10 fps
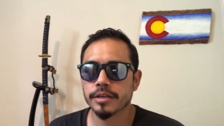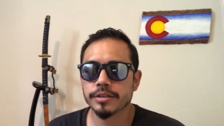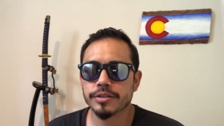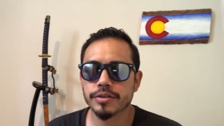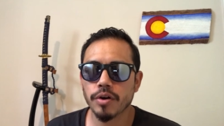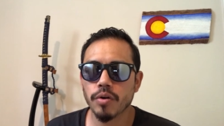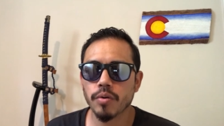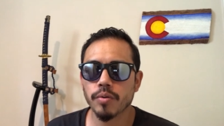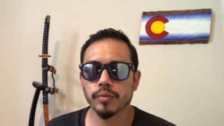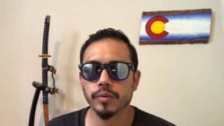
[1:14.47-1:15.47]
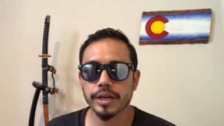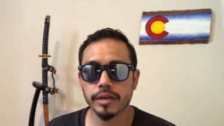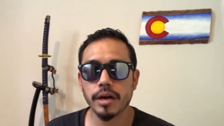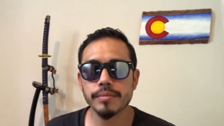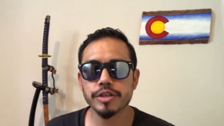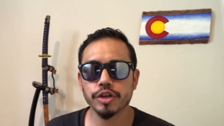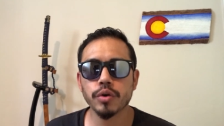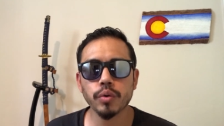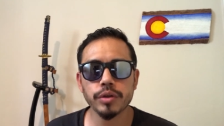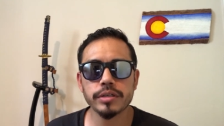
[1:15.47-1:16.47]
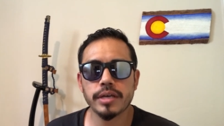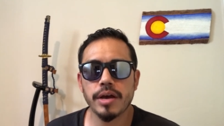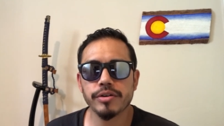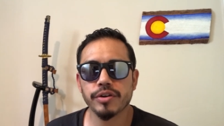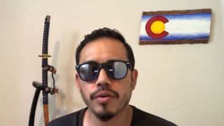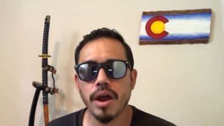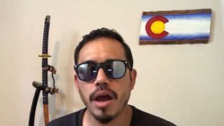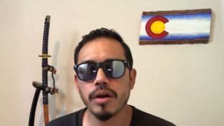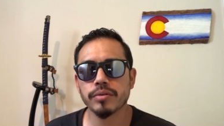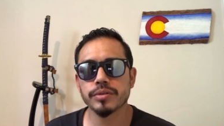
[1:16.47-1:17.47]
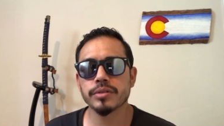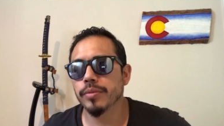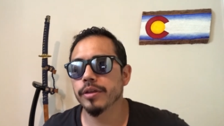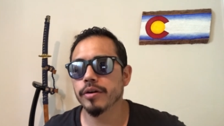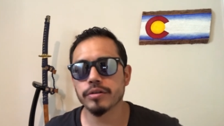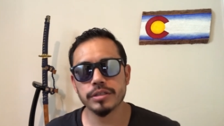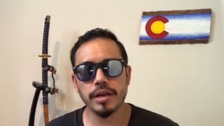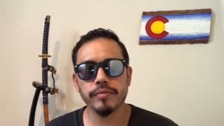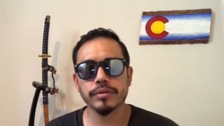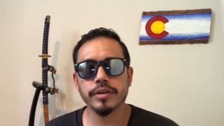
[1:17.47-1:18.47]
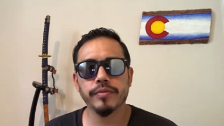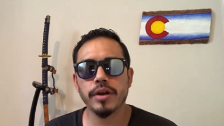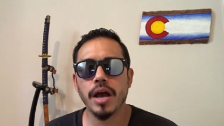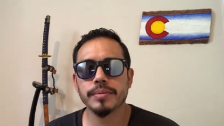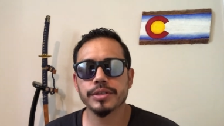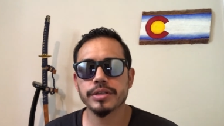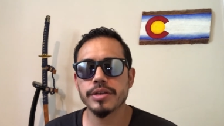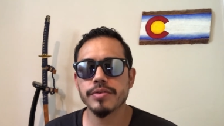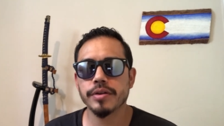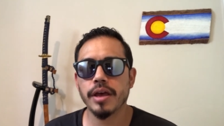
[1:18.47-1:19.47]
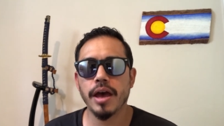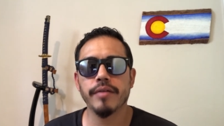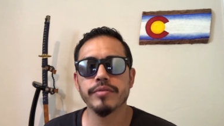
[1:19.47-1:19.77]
So when it comes to cooling down your house, there are several different options that you can have.